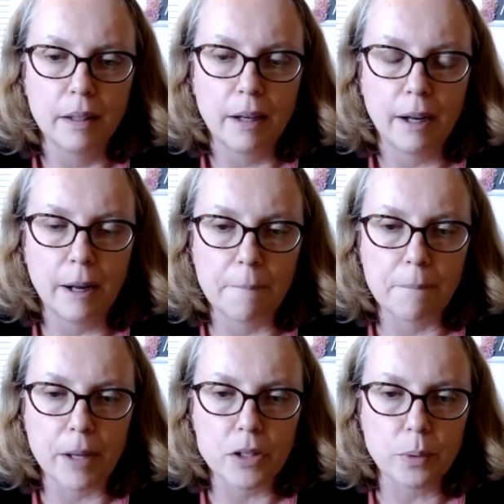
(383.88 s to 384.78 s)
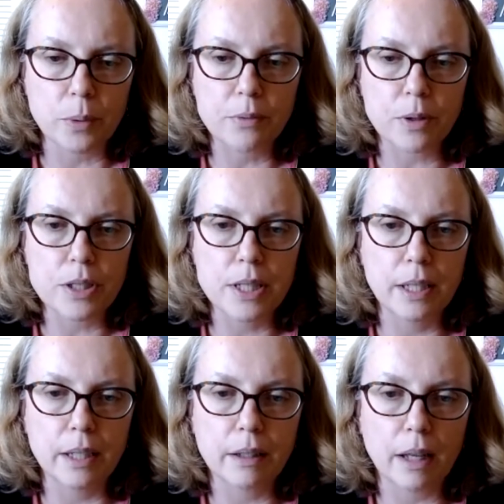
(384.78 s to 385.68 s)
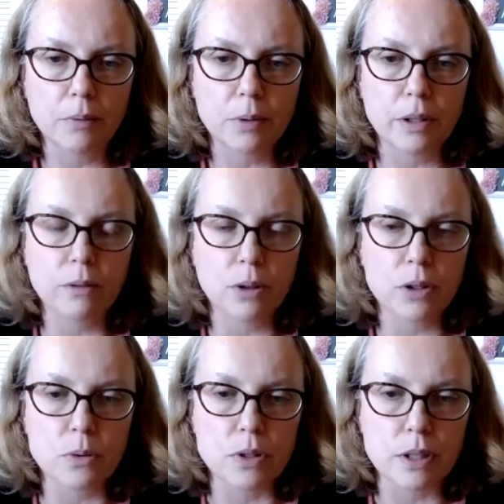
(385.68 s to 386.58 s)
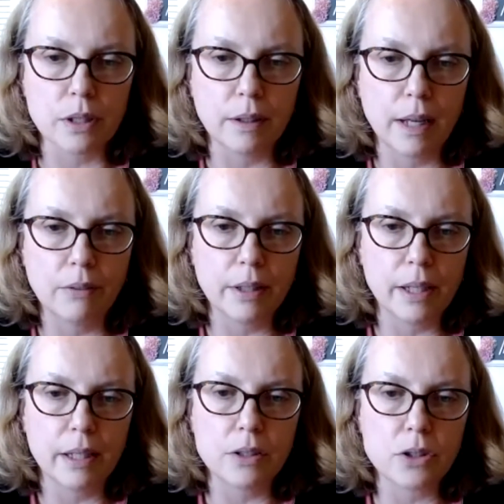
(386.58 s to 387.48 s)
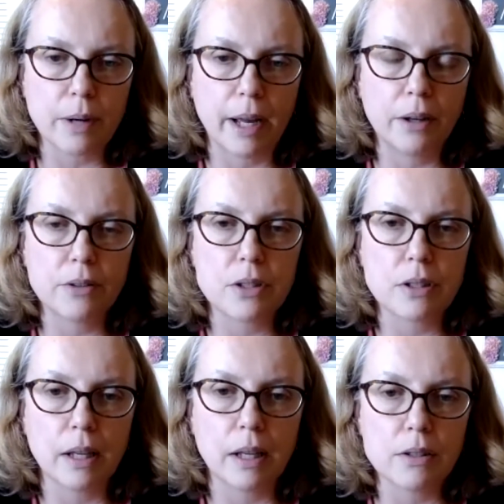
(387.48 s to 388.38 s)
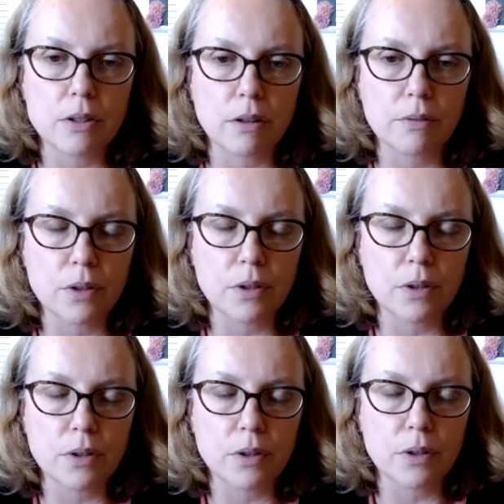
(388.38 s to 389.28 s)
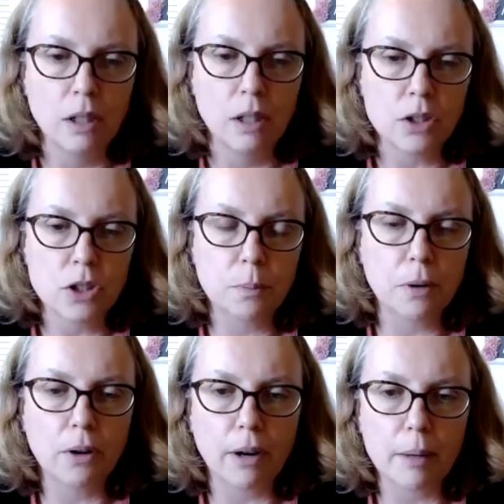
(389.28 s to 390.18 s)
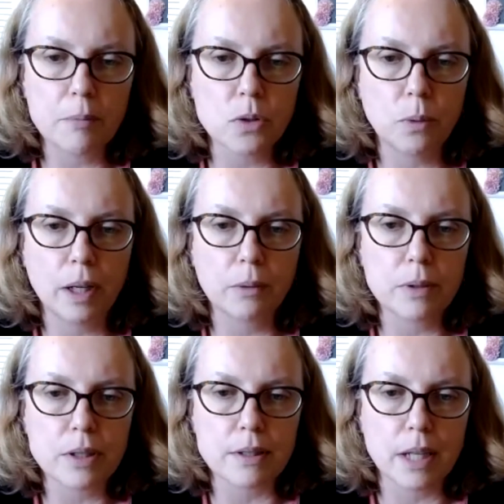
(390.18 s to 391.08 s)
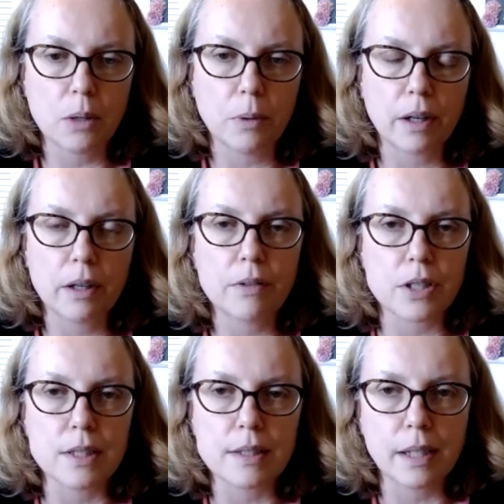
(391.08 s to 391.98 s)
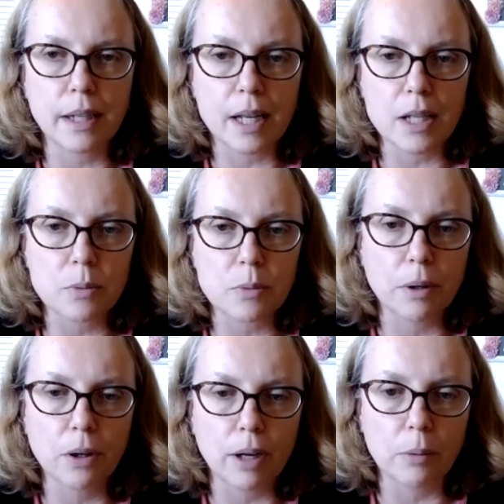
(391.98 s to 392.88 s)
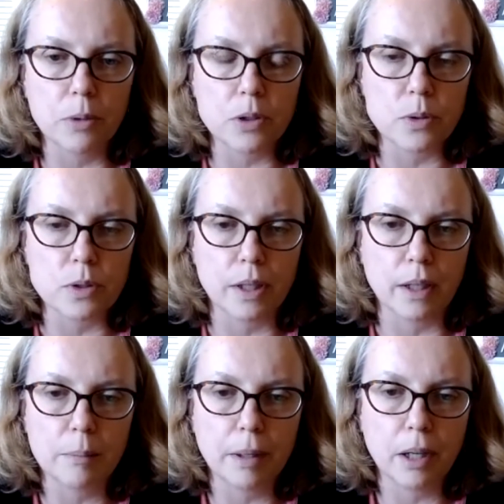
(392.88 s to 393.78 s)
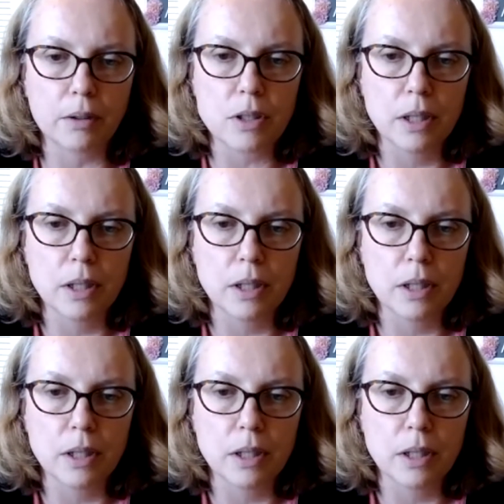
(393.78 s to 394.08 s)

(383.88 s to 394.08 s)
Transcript: In 2014, California, of course, was still heavily in drought. And so the first two programs, one was the State Water Efficiency and Enhancement Program, which was all about